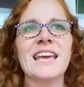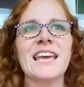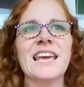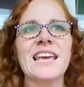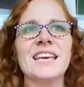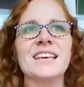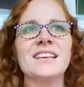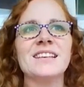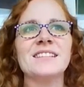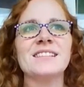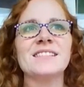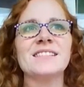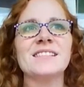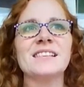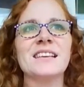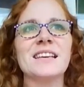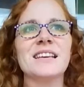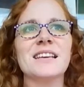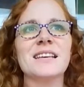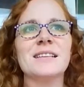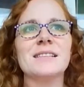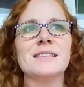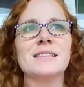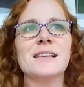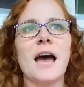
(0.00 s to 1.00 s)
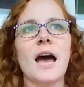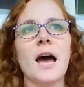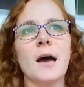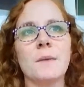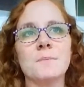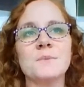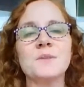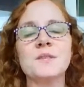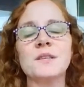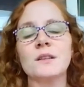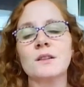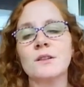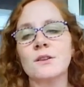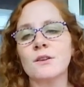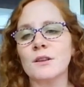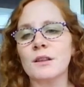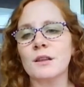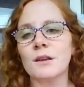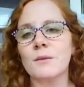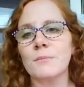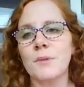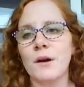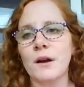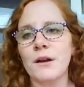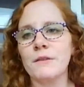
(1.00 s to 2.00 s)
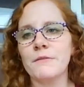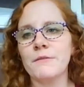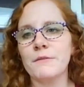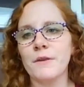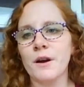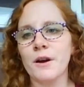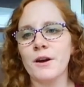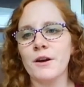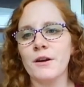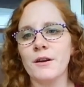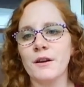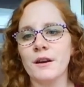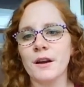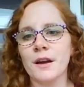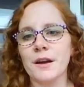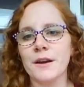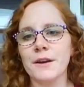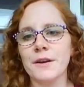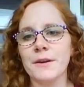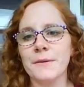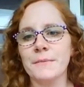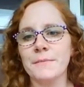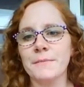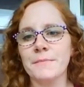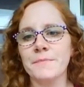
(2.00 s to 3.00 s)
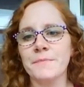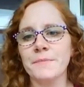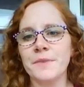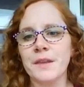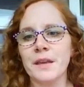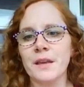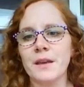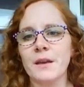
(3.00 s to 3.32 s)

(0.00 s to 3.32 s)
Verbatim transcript: is is absolutely by far um,